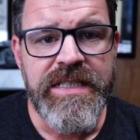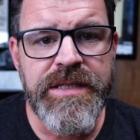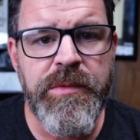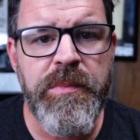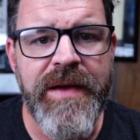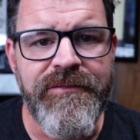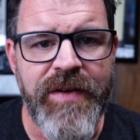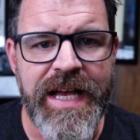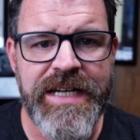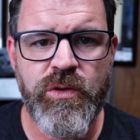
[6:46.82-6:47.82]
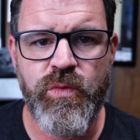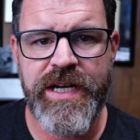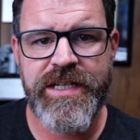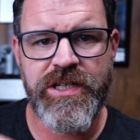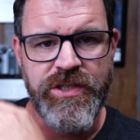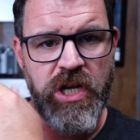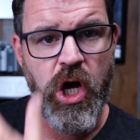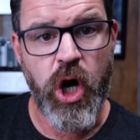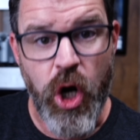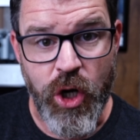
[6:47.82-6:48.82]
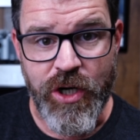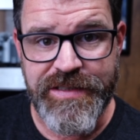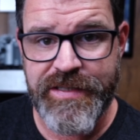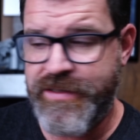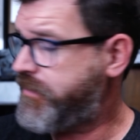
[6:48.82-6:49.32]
some of my vinyl record art.